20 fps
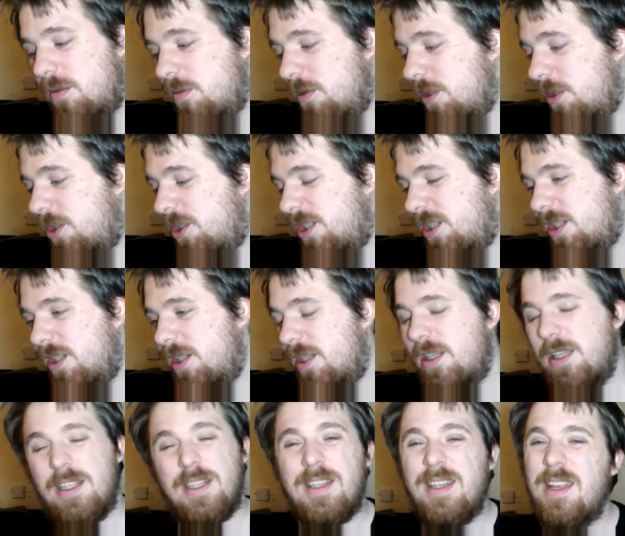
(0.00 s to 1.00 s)
which
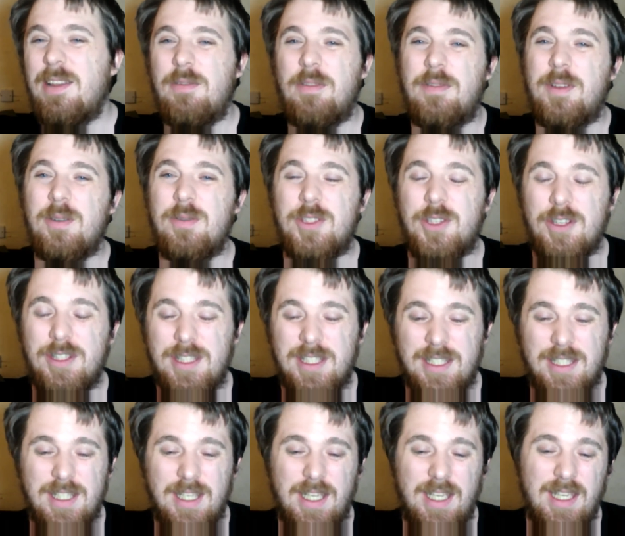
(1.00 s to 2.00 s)
never feels good to
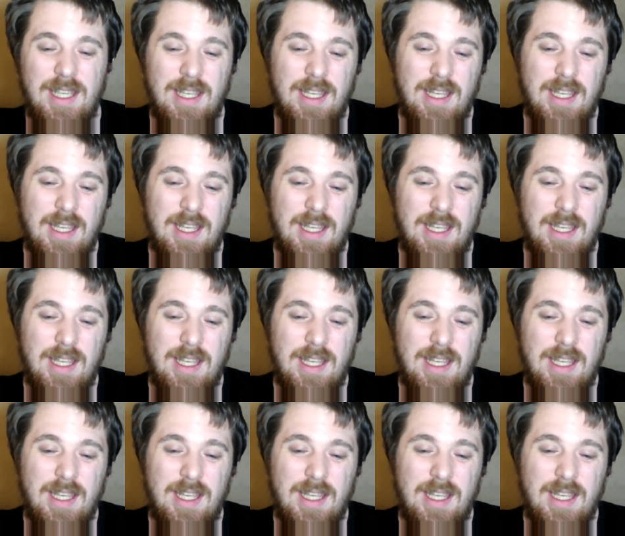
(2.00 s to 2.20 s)
see.